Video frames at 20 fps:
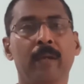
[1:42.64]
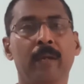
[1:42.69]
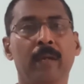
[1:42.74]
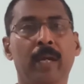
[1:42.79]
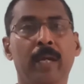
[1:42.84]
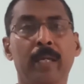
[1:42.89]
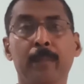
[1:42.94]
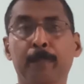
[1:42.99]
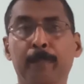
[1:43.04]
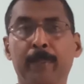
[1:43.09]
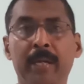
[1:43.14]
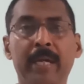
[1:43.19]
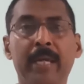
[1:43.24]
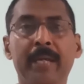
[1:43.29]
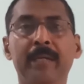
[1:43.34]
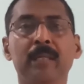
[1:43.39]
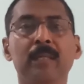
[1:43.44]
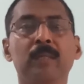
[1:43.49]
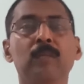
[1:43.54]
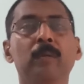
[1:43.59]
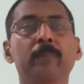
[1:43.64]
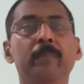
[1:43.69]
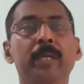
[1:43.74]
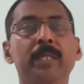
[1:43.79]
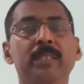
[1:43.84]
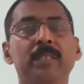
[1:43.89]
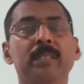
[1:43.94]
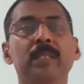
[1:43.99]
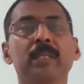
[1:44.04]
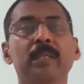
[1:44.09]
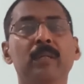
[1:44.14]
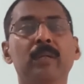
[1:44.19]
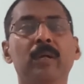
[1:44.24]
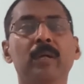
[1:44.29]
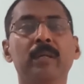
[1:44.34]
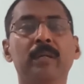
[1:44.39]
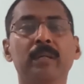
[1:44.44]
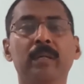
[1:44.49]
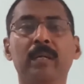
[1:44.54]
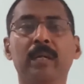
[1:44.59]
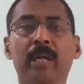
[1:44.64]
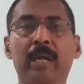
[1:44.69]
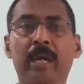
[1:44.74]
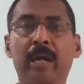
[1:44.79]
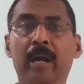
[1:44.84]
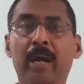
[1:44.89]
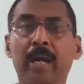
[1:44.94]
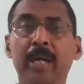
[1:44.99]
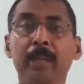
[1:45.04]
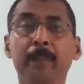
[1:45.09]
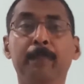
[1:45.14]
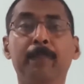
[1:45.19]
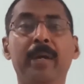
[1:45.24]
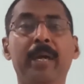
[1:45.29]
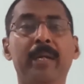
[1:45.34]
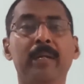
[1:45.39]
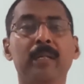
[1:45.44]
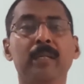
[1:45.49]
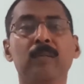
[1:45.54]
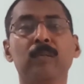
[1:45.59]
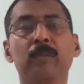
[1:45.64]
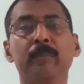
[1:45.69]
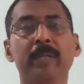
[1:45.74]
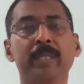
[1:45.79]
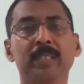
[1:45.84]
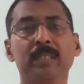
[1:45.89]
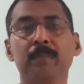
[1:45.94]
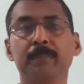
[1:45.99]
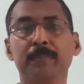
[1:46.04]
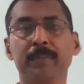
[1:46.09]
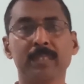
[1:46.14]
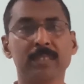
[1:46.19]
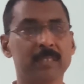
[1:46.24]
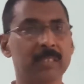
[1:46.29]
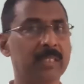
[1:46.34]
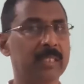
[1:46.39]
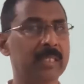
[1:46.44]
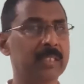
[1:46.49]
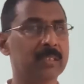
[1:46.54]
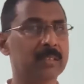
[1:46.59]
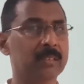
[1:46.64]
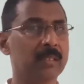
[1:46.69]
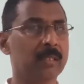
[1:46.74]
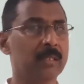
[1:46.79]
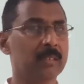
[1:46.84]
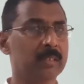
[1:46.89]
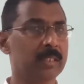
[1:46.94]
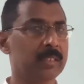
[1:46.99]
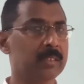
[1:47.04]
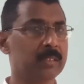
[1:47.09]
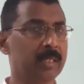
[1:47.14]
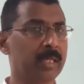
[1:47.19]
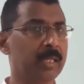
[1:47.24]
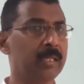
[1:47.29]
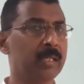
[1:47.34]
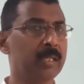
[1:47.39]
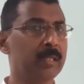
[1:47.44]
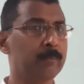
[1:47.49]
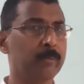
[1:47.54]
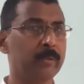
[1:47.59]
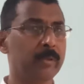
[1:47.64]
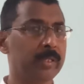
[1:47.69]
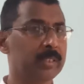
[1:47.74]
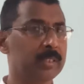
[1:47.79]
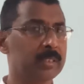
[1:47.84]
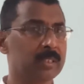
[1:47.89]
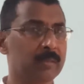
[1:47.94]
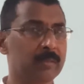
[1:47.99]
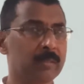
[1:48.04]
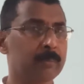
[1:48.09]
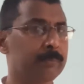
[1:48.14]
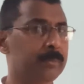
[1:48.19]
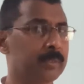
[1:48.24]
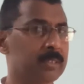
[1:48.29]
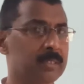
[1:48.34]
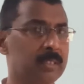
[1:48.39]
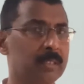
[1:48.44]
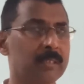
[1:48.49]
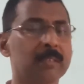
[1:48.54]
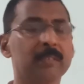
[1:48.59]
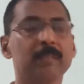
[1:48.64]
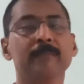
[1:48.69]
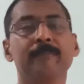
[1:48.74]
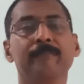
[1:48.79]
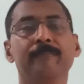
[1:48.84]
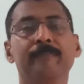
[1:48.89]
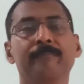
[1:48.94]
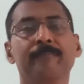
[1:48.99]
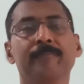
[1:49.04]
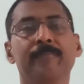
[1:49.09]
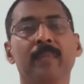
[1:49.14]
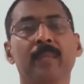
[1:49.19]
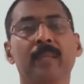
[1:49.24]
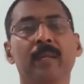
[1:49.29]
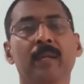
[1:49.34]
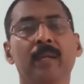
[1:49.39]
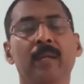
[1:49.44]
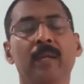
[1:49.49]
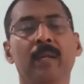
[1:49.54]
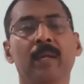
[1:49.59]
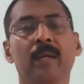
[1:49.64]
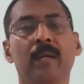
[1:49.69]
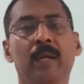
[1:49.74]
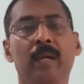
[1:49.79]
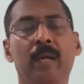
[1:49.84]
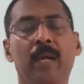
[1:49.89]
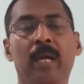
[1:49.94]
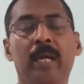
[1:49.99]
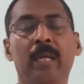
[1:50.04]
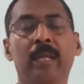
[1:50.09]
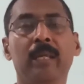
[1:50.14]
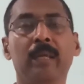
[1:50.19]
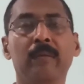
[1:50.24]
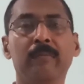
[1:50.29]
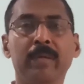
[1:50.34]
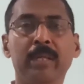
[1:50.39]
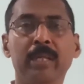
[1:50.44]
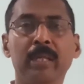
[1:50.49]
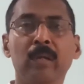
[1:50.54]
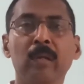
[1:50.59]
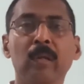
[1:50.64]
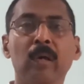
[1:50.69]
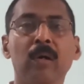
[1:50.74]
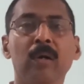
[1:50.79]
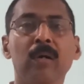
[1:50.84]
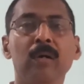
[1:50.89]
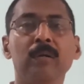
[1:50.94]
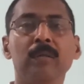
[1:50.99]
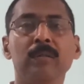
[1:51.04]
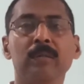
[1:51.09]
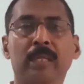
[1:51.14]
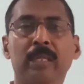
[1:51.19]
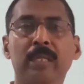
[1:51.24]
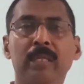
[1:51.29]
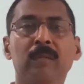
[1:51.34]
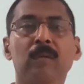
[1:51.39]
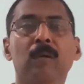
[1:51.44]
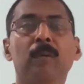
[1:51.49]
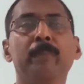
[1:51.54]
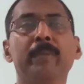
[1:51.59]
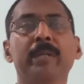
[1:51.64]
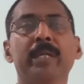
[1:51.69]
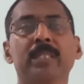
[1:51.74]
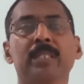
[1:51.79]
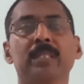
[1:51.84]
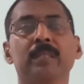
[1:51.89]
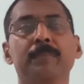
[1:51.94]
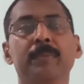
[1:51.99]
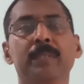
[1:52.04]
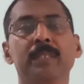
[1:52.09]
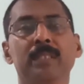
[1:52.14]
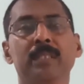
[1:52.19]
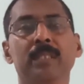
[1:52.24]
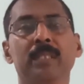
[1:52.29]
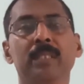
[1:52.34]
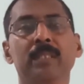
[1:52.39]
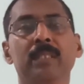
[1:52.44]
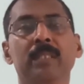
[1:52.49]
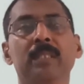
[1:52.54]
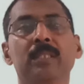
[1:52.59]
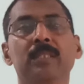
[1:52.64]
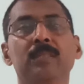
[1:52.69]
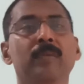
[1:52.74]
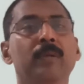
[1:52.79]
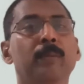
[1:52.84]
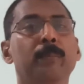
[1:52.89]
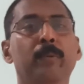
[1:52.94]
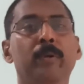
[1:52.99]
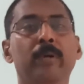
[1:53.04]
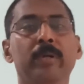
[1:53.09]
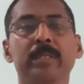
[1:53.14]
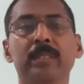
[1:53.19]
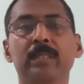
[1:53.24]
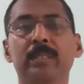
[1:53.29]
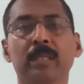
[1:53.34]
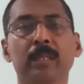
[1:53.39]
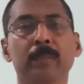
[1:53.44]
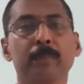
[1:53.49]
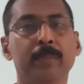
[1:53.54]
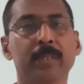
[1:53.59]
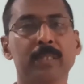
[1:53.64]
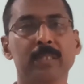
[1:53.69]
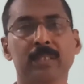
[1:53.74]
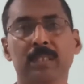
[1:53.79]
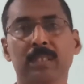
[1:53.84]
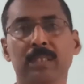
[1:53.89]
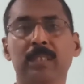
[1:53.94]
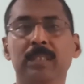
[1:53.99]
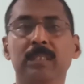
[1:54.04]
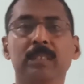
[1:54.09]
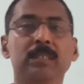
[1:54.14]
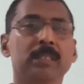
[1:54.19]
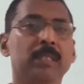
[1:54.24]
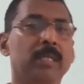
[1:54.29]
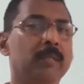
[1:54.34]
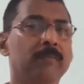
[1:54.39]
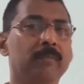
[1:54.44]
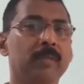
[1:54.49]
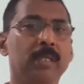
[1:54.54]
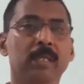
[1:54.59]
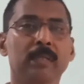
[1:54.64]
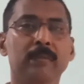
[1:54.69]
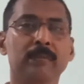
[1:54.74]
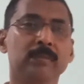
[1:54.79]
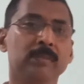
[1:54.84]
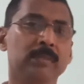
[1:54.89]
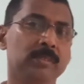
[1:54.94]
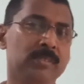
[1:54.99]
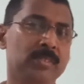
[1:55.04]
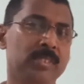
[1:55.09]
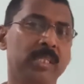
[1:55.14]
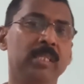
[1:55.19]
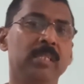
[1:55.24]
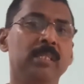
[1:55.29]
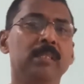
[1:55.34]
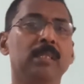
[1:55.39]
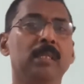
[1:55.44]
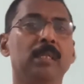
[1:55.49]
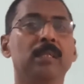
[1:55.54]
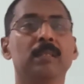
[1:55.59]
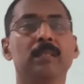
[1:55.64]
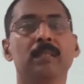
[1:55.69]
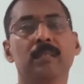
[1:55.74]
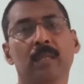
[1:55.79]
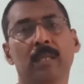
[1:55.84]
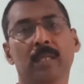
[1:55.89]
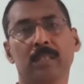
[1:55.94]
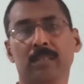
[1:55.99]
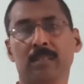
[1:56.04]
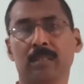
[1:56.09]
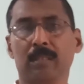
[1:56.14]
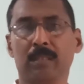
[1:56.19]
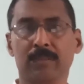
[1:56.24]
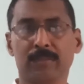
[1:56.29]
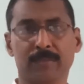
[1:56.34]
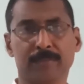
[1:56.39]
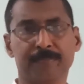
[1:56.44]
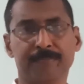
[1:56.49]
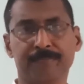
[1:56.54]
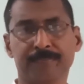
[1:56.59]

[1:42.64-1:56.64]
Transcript: And parental combination he got a high parental combination percentage, that is 98.7%, and a very low recombination percentage, that is 1.3%, that we have seen in the last class.